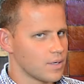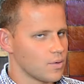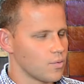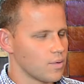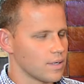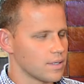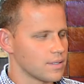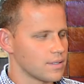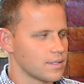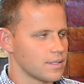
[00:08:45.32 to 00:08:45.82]

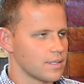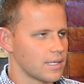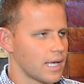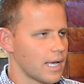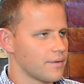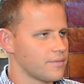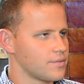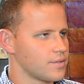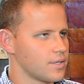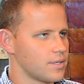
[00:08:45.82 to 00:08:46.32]
Well,
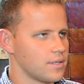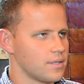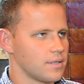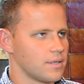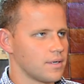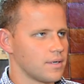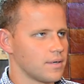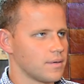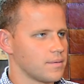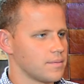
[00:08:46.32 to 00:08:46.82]
after
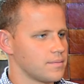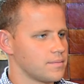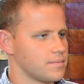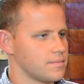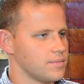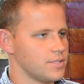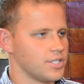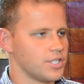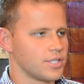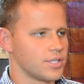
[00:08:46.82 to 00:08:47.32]
a
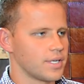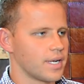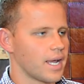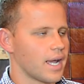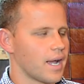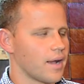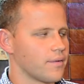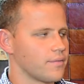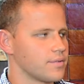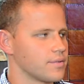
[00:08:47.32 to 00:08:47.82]
year and a
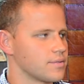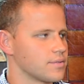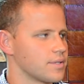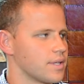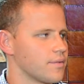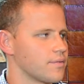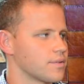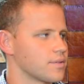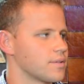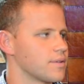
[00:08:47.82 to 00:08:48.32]
half, you'll
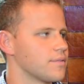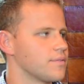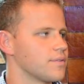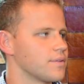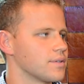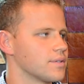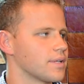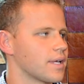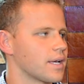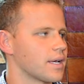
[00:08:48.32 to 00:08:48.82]
definitely
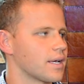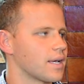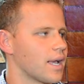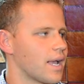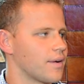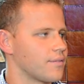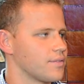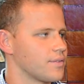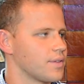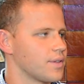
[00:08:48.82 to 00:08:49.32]
feel like
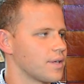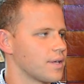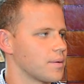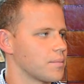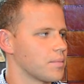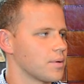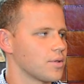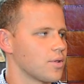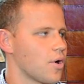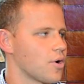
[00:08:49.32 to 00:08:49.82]
everything
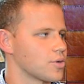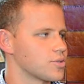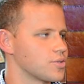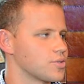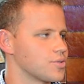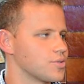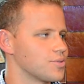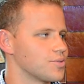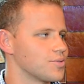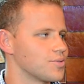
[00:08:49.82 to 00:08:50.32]
belongs
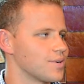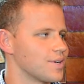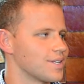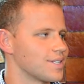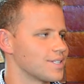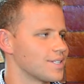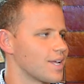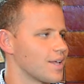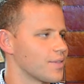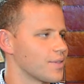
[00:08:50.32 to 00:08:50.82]
to you,
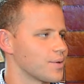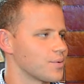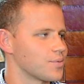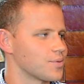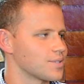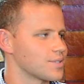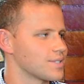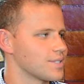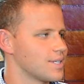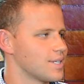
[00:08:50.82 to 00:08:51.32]
and nothing
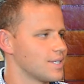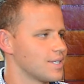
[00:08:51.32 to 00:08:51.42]
was.